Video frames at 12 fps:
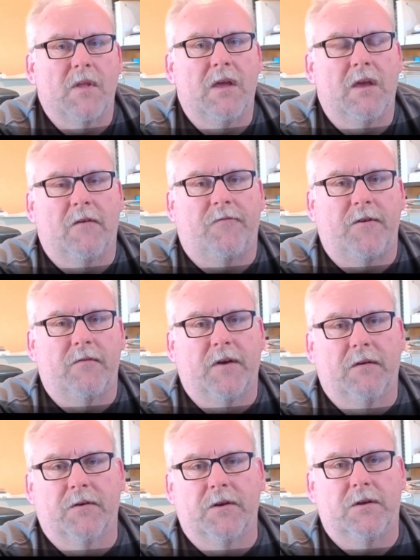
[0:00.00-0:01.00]
if you've
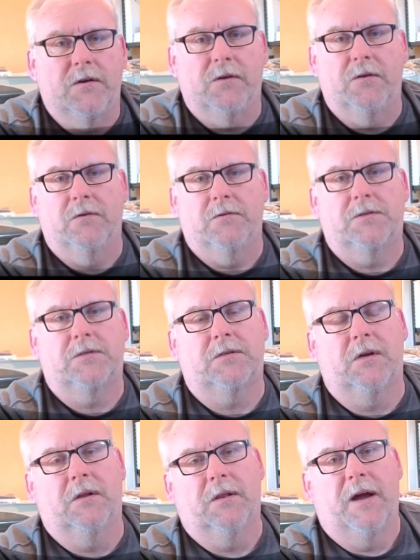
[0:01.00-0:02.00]
ever used
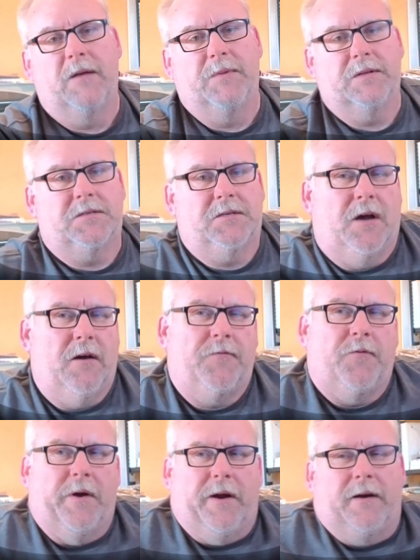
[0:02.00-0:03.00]
alignment
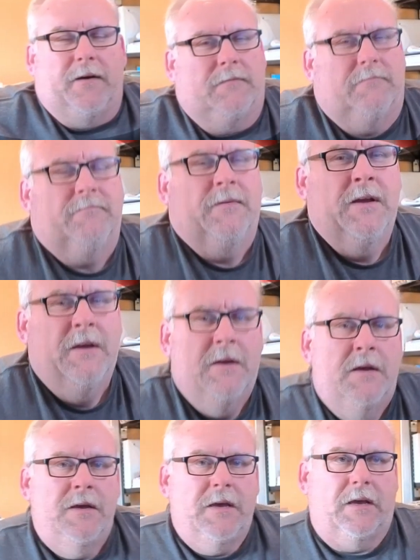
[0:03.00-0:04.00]
software,
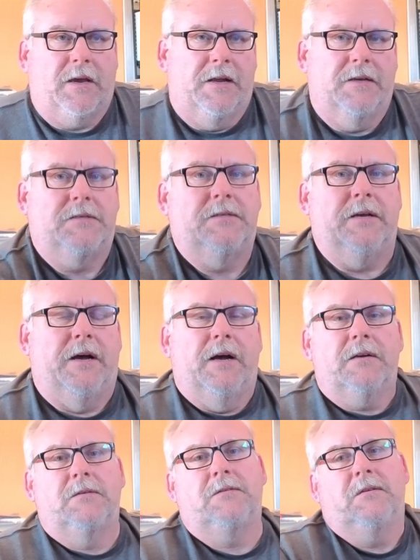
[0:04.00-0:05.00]
it kind of
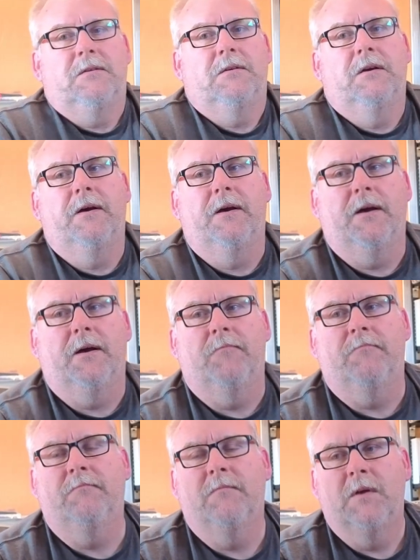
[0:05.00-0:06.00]
sucks. I